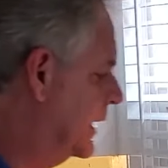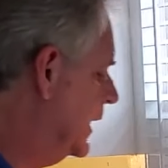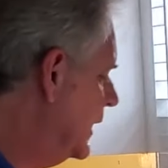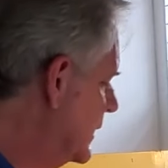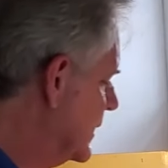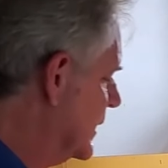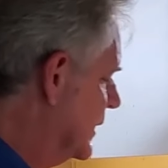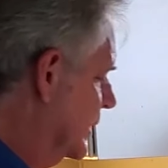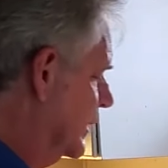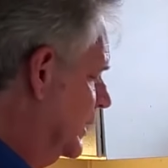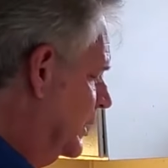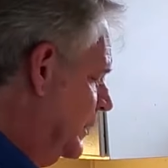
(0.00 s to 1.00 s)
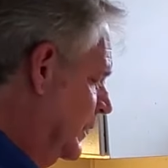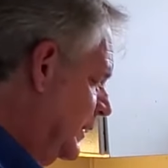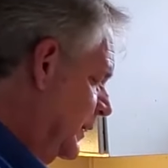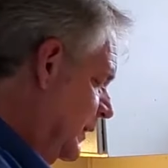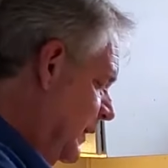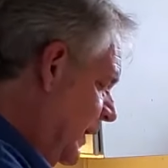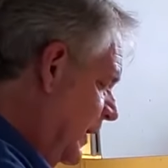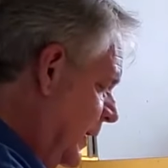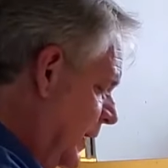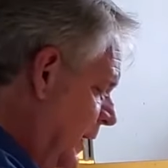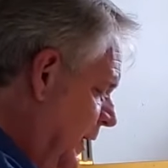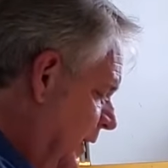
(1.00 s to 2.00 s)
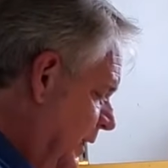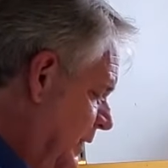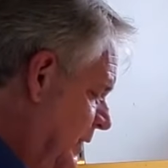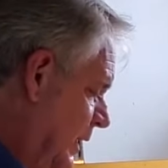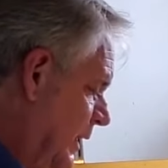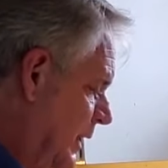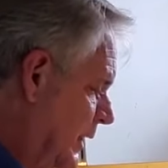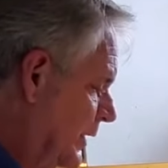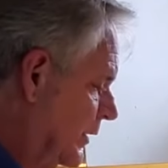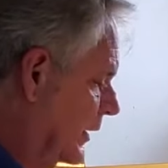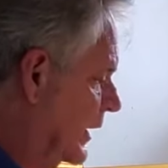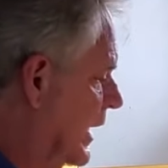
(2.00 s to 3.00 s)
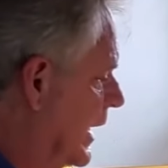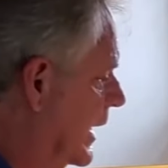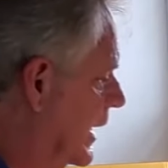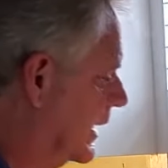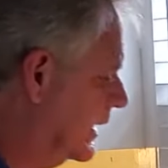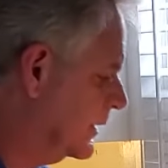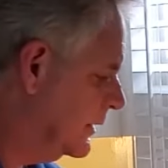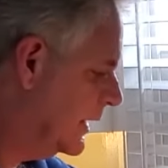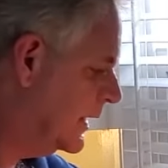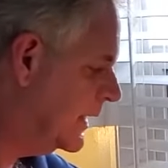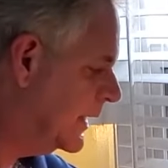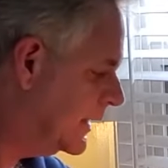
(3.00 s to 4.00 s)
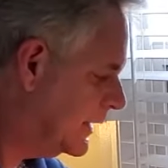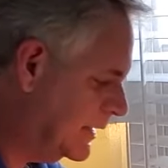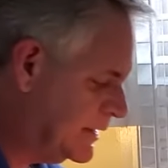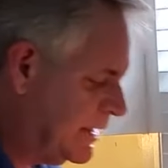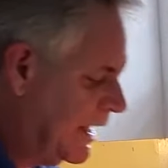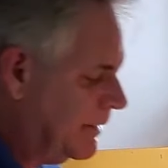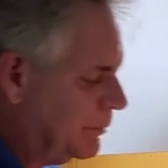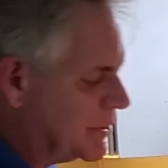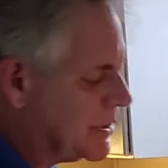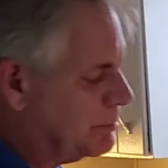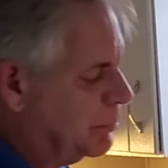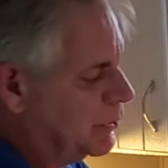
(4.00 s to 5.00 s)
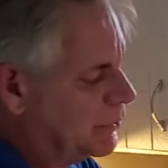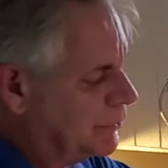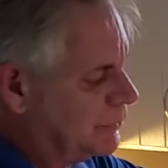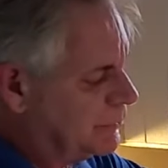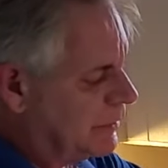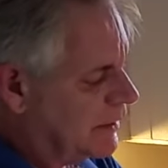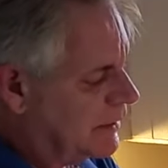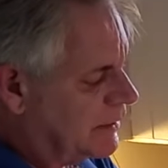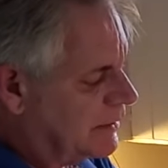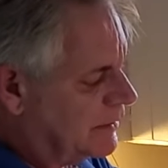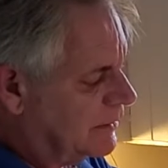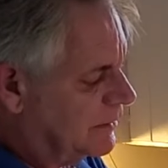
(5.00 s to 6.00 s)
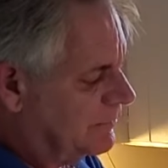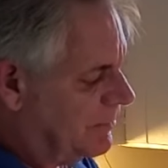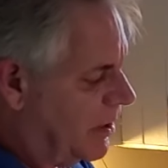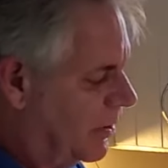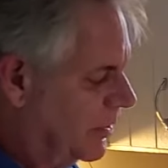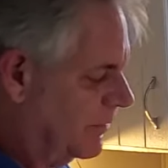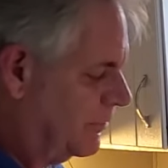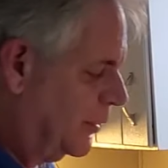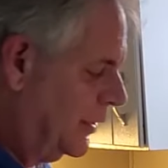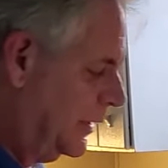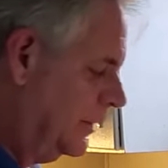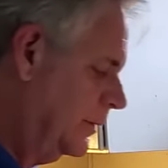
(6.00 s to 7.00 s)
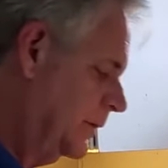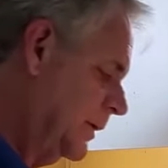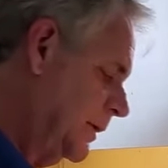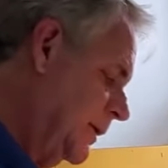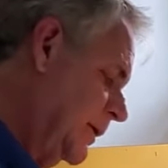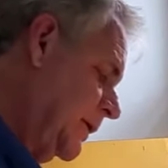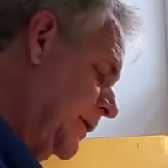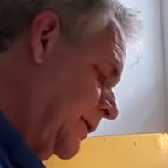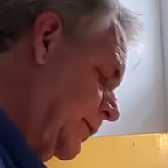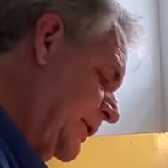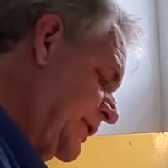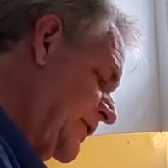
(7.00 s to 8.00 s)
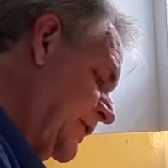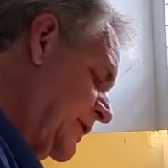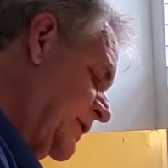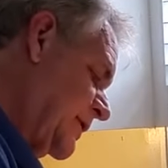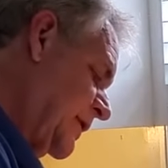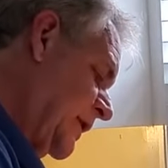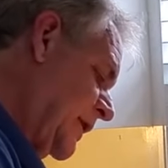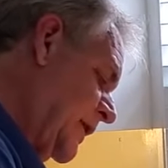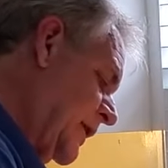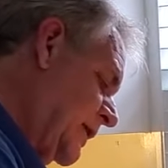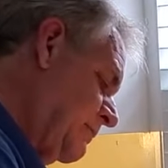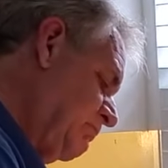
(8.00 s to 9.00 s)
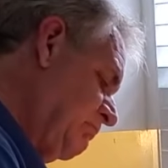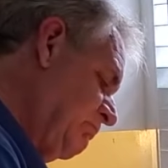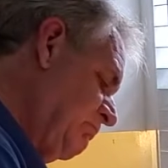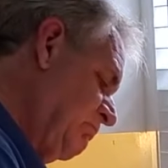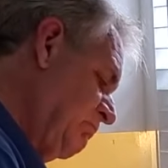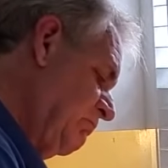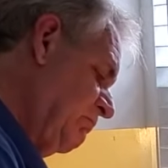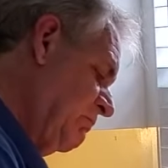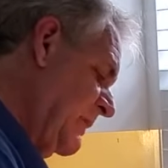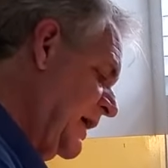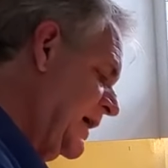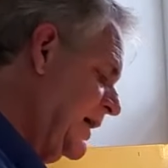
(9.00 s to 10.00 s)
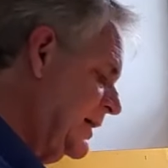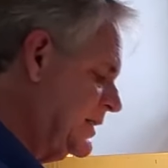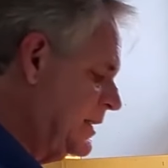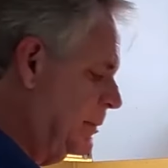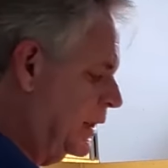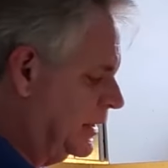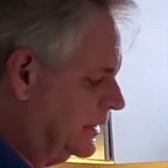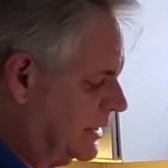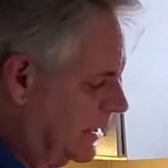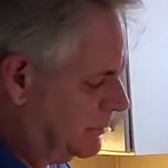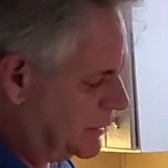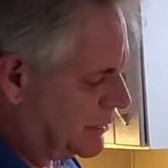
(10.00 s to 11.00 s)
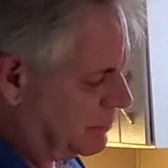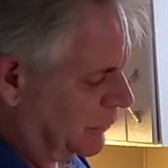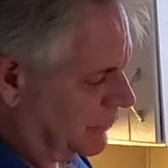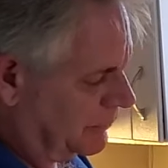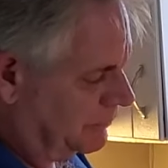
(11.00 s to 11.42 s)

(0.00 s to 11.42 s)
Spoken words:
heat, and you're going to add like a tablespoon of olive oil, which is, that's about a tablespoon.